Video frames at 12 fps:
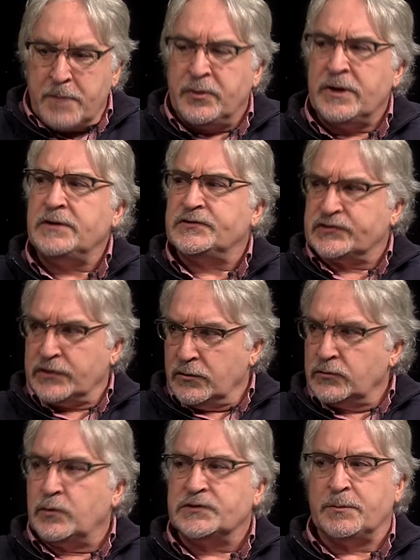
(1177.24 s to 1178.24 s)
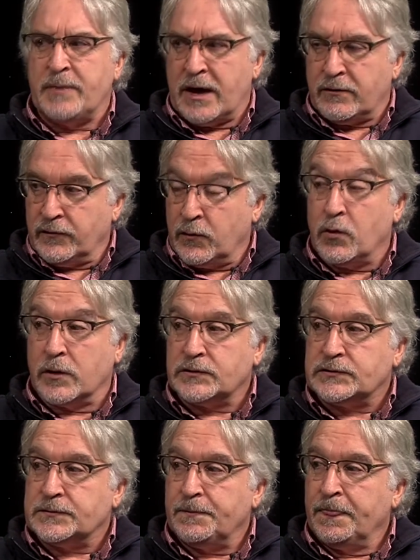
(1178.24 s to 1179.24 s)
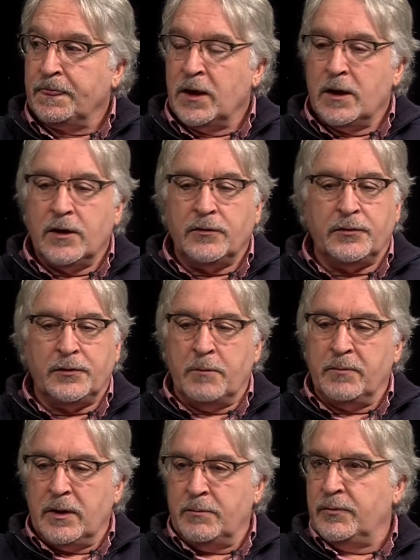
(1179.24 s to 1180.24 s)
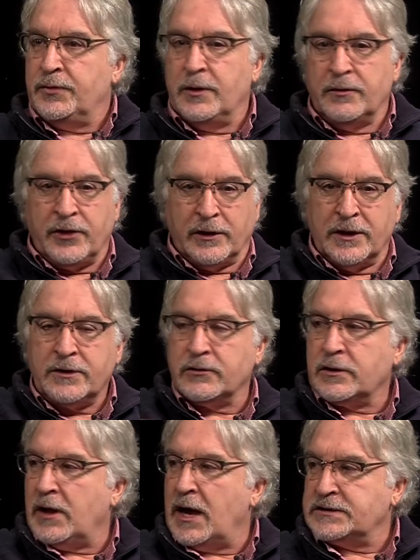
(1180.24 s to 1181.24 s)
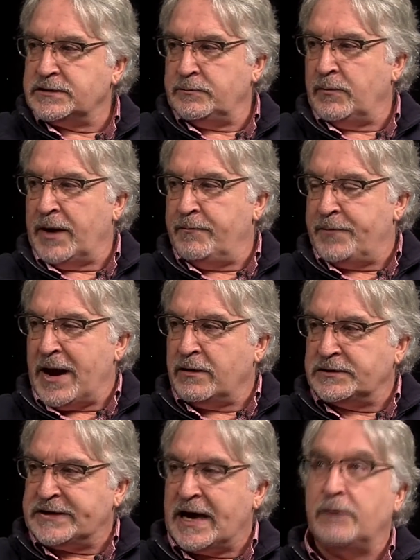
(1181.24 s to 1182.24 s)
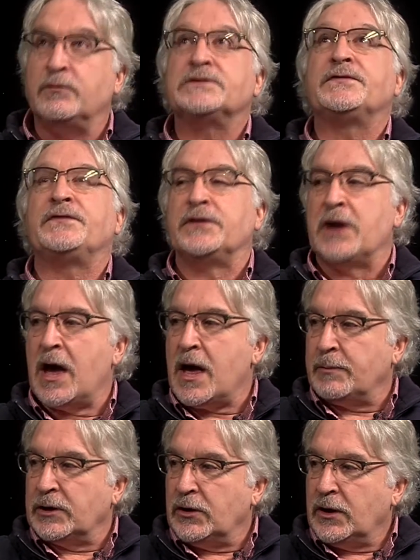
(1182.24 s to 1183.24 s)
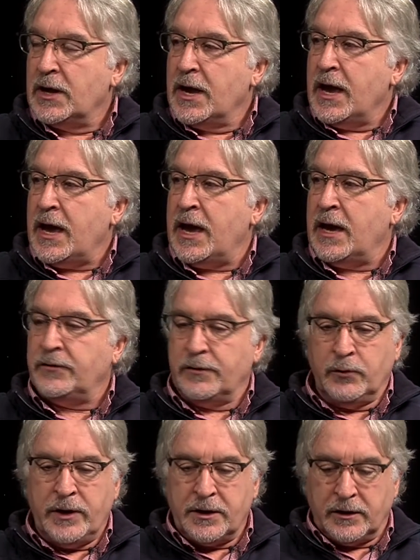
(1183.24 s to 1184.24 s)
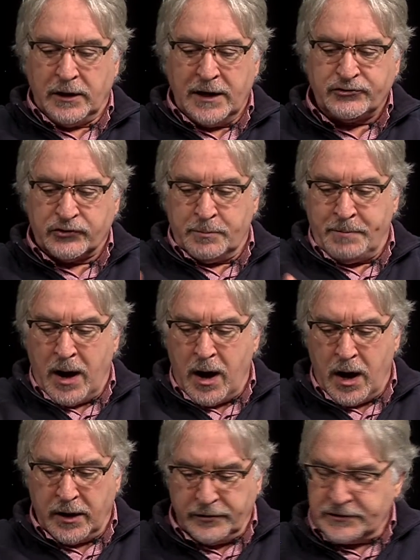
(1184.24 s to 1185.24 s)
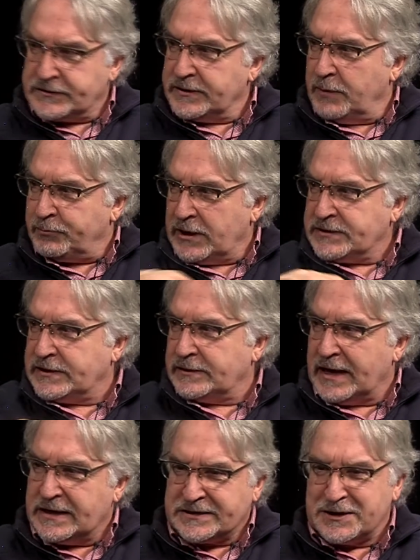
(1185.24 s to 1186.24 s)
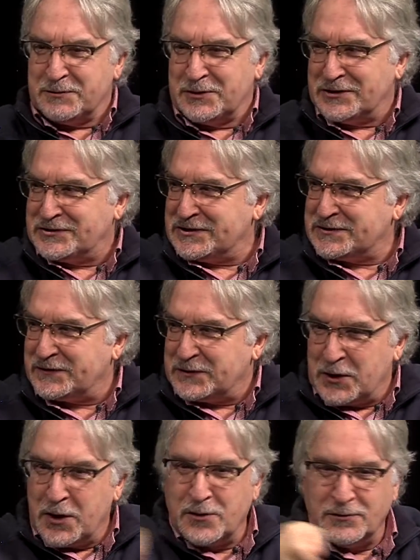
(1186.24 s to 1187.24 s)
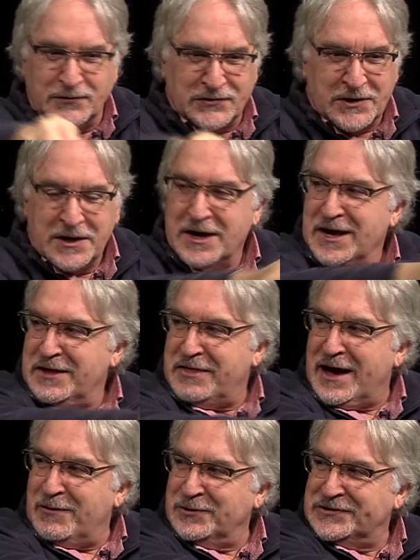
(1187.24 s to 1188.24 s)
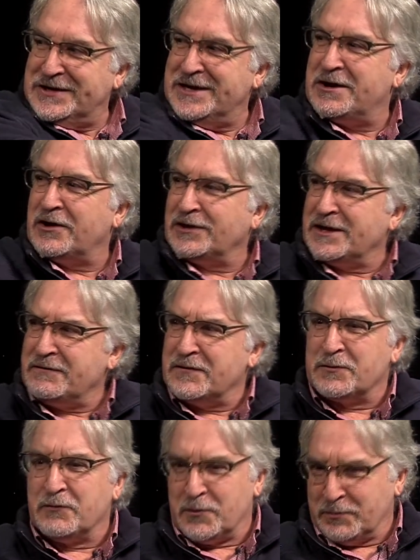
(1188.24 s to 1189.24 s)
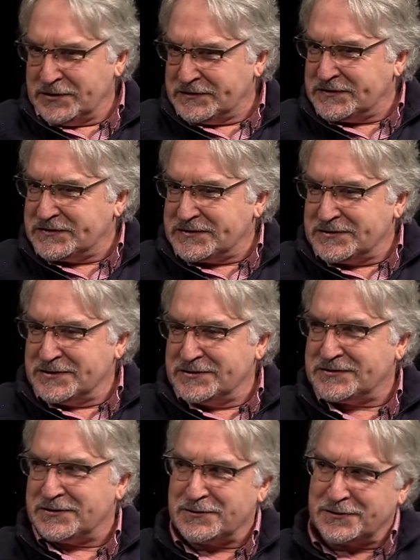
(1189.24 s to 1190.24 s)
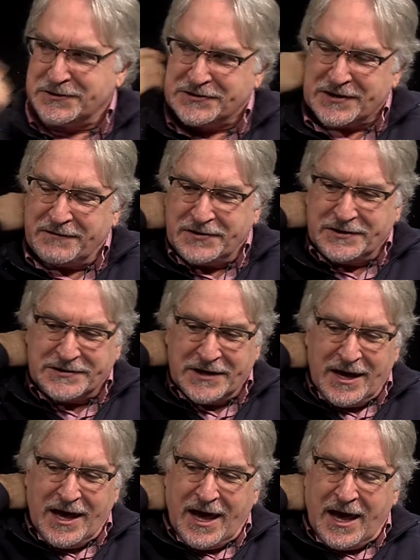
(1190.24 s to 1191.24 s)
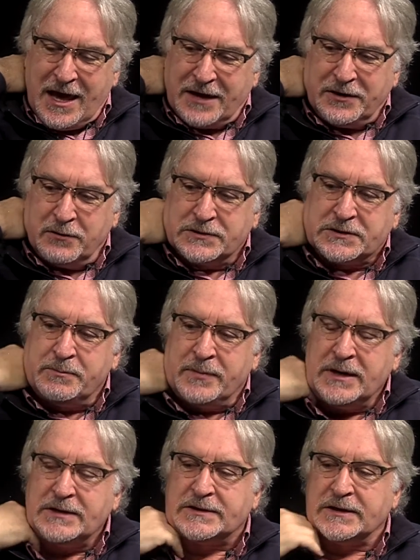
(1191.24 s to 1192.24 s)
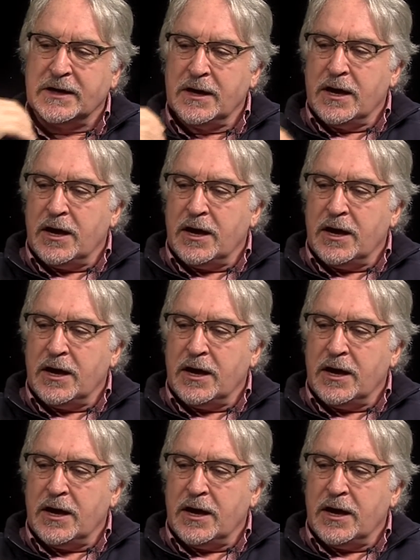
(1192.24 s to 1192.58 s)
being stoned was a matter of course. The liquor closet my parents had was phenomenal. And we had an electric bong, this thing, a plexiglass thing with a 6-foot hose that was in our living room. This is in the early 70s. And it was amazing.